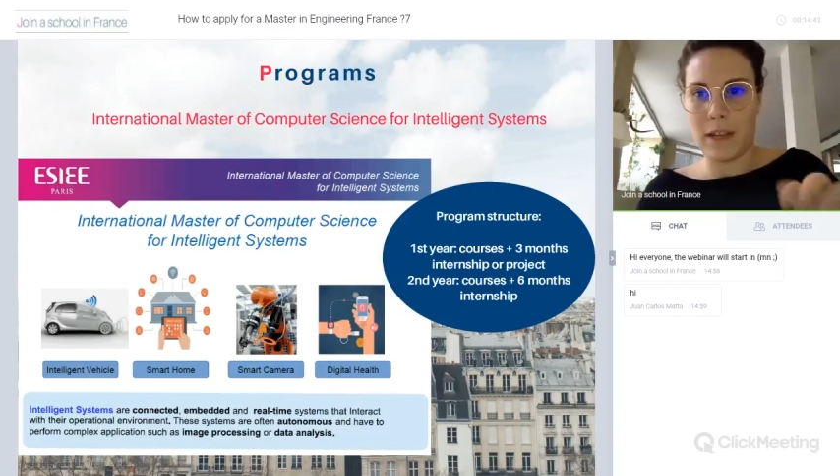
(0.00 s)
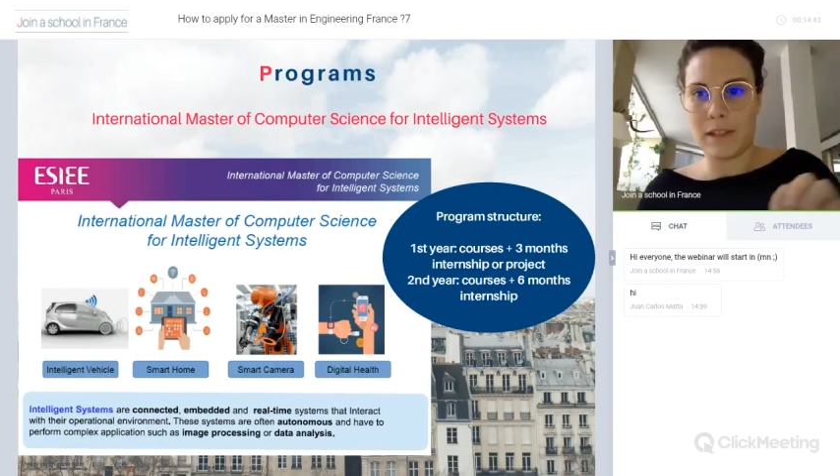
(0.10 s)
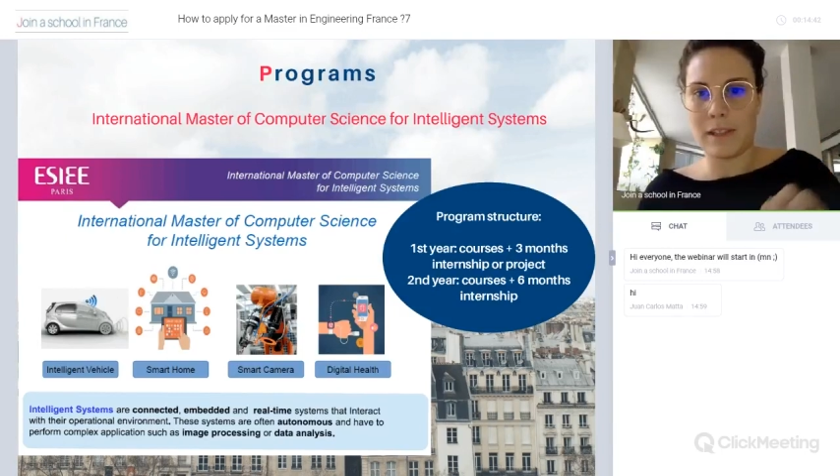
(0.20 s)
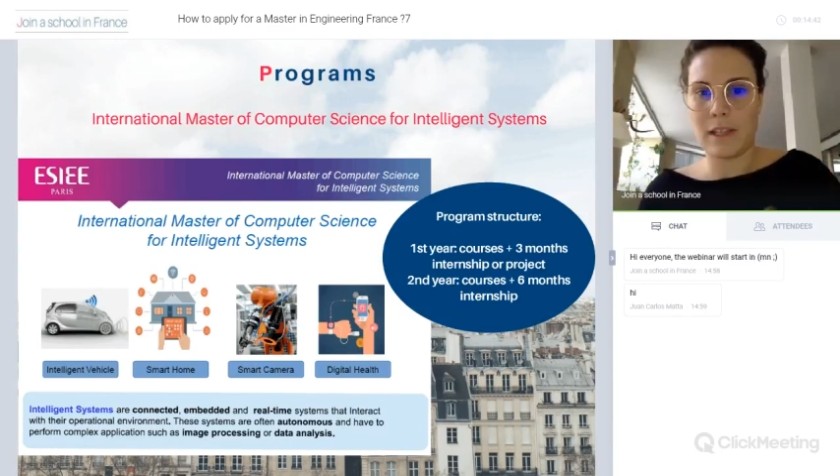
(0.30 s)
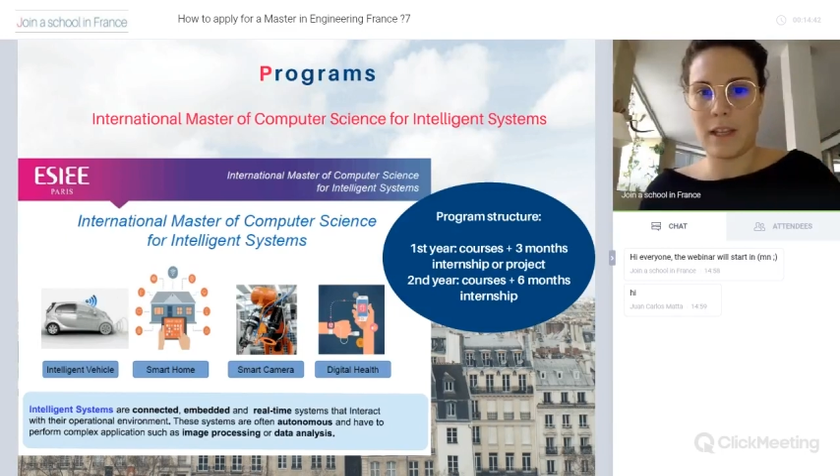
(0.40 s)

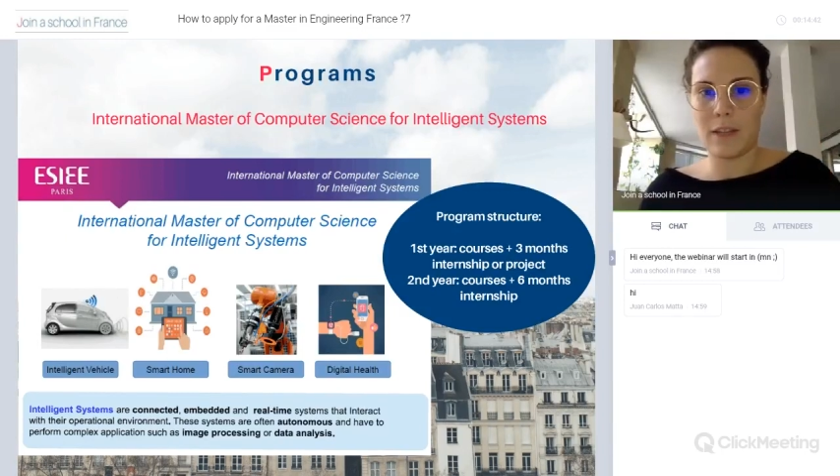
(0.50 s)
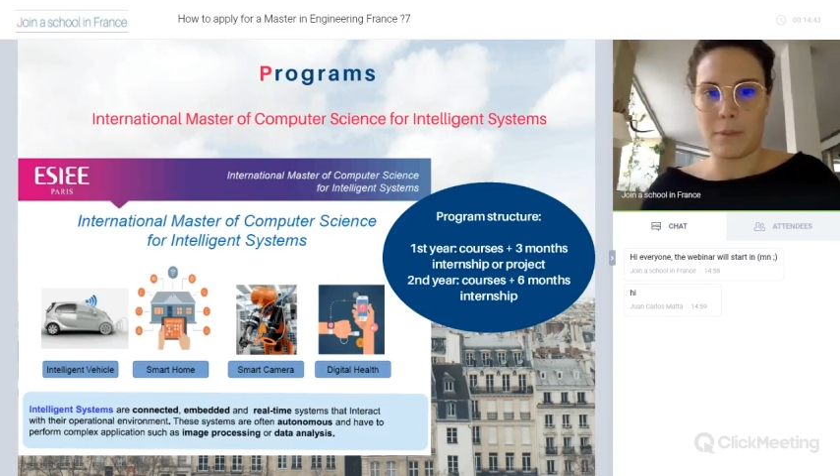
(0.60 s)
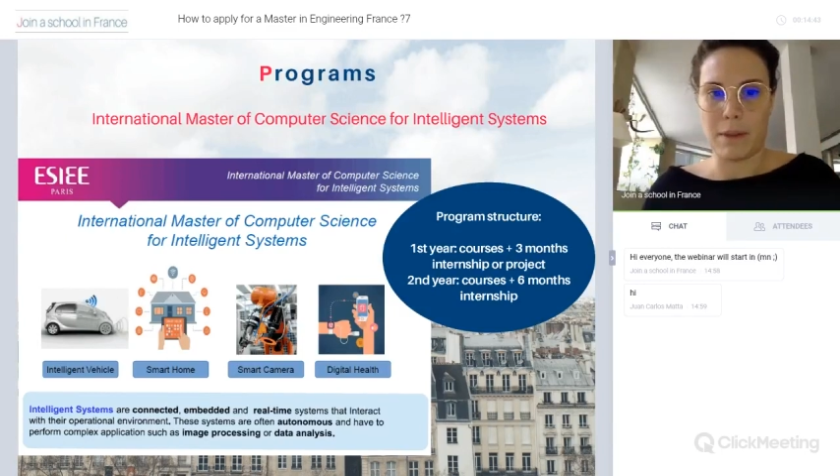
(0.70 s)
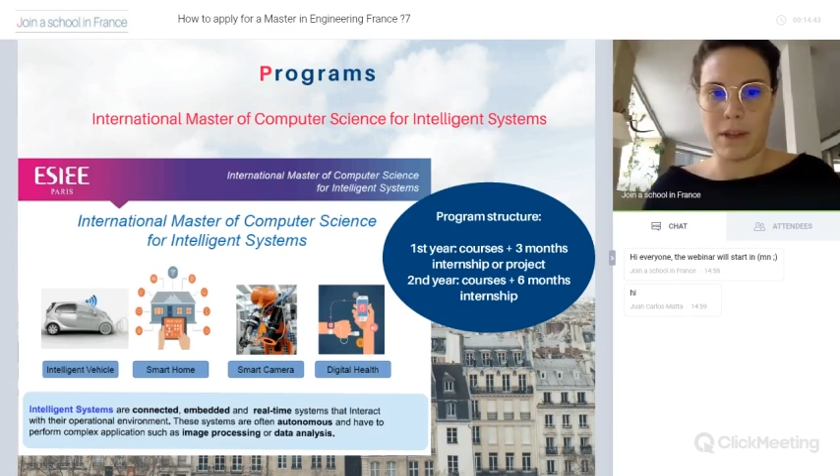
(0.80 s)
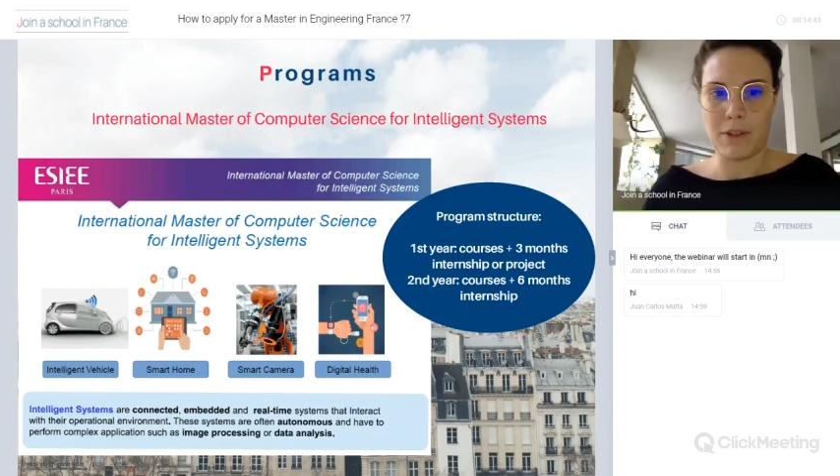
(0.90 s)
can see in
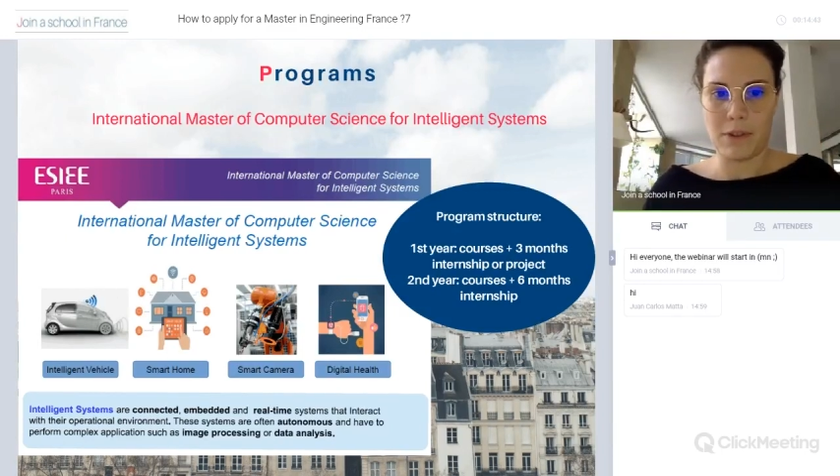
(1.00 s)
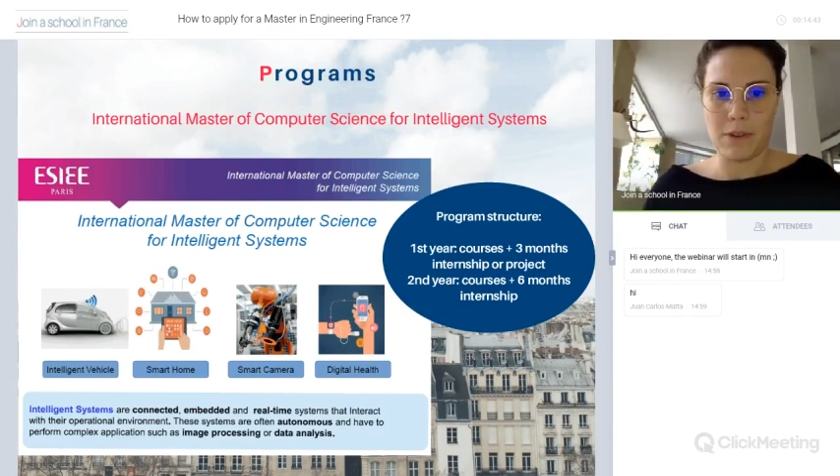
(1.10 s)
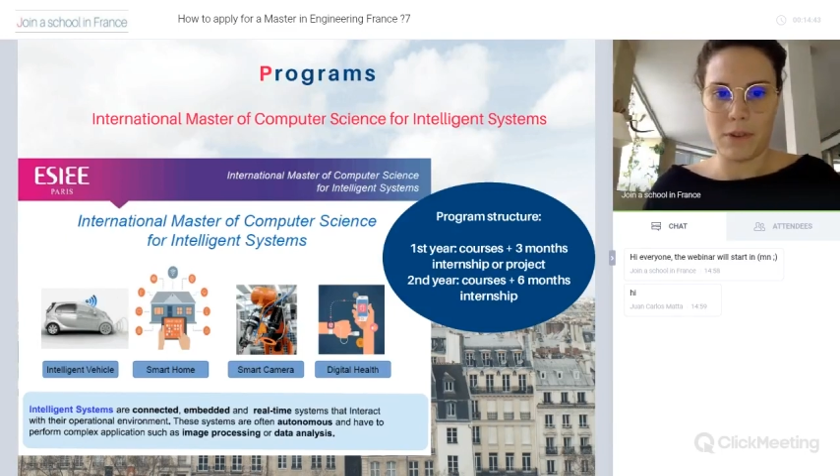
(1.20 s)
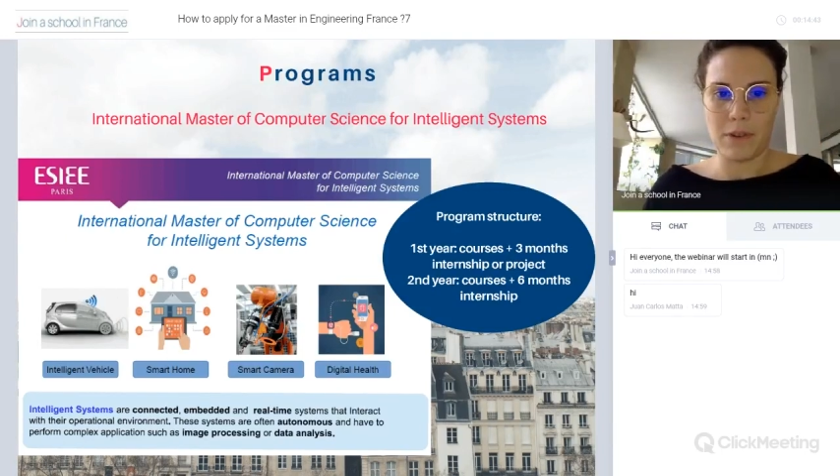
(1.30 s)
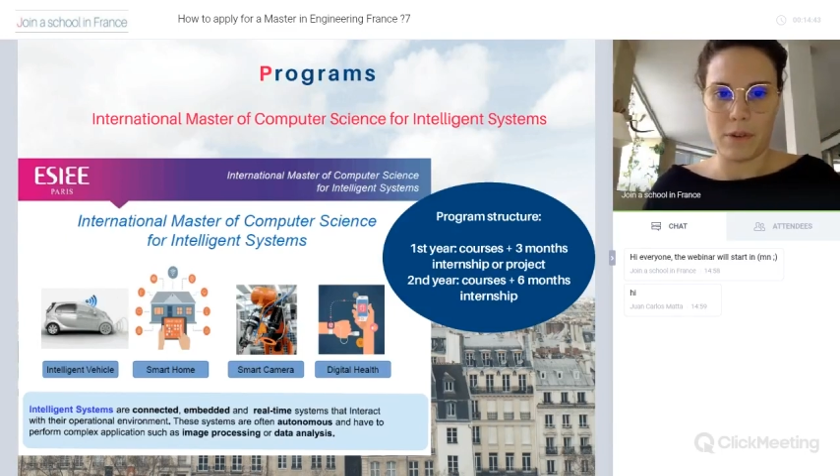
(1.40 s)
the
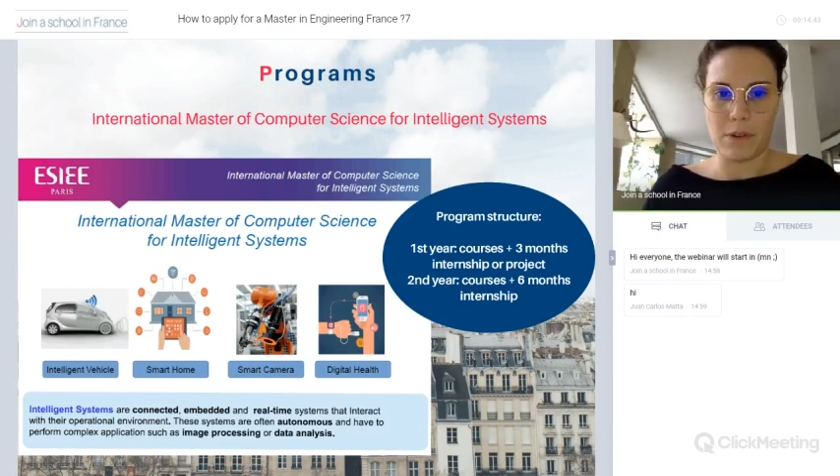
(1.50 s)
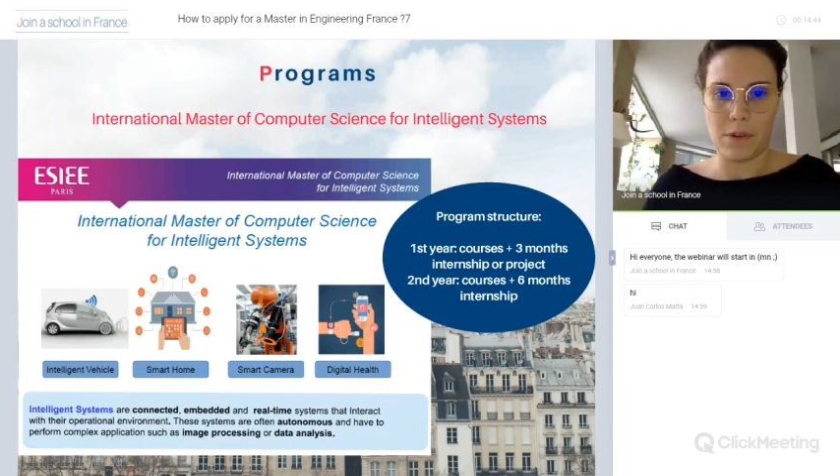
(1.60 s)
picture